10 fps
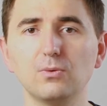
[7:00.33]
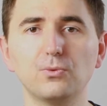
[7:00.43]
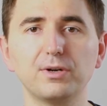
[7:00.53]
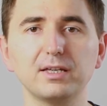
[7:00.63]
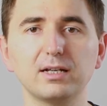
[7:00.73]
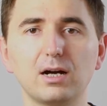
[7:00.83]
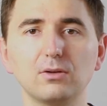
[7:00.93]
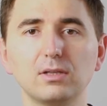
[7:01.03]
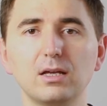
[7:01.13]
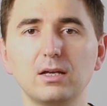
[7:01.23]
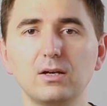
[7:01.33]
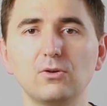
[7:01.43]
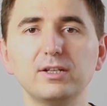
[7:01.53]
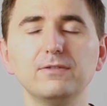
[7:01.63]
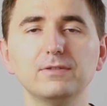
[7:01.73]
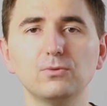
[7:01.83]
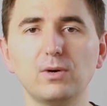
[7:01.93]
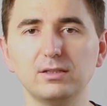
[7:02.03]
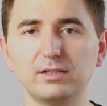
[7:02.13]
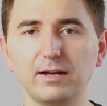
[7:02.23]
working out, or even
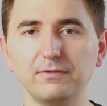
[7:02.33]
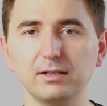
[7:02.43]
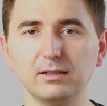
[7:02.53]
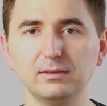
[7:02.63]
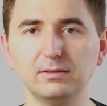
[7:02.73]
while driving.